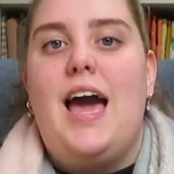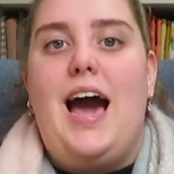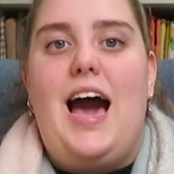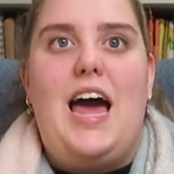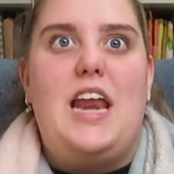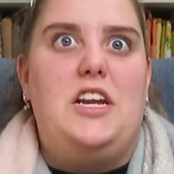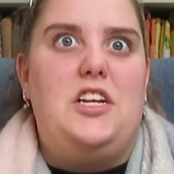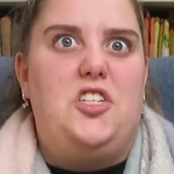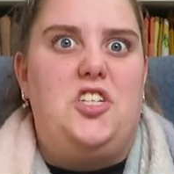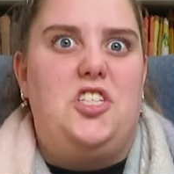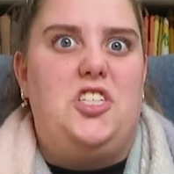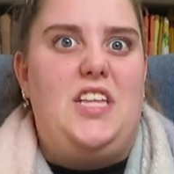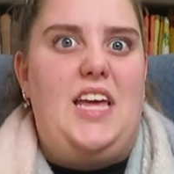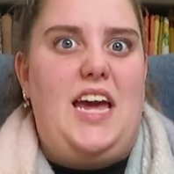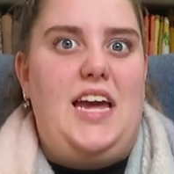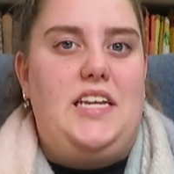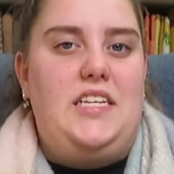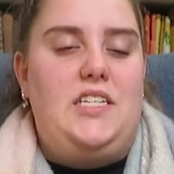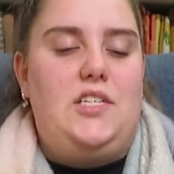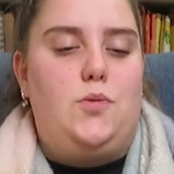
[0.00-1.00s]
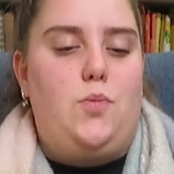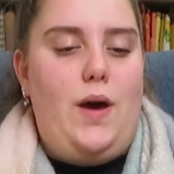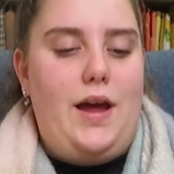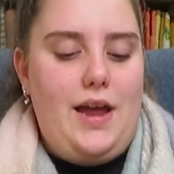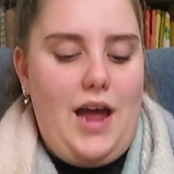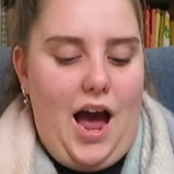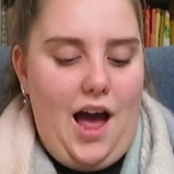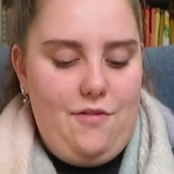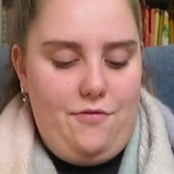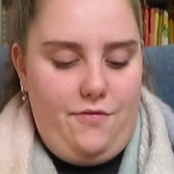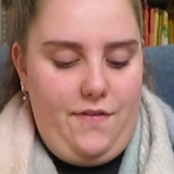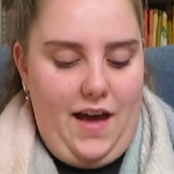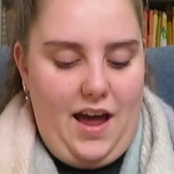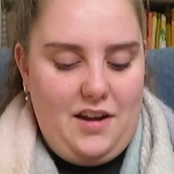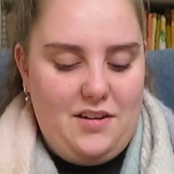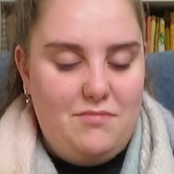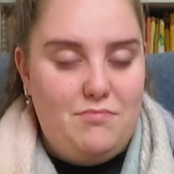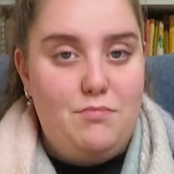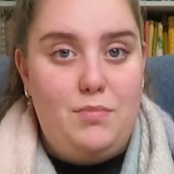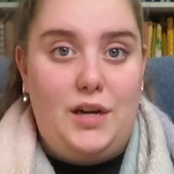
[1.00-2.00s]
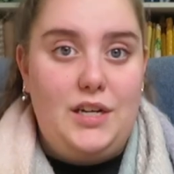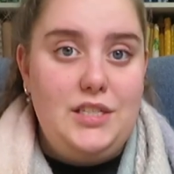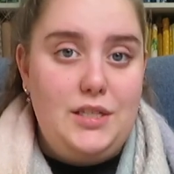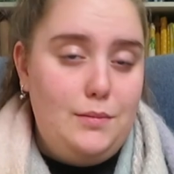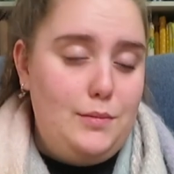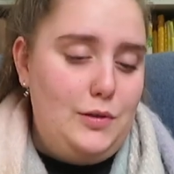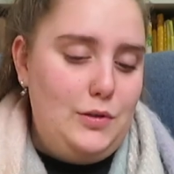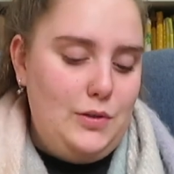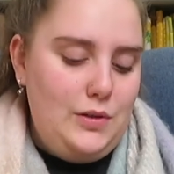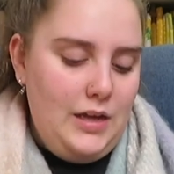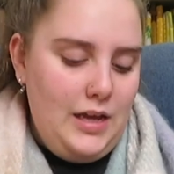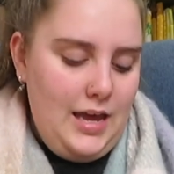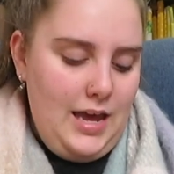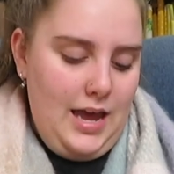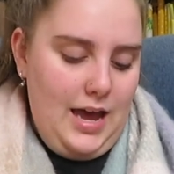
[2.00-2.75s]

And it's just the easiest way I've found possible.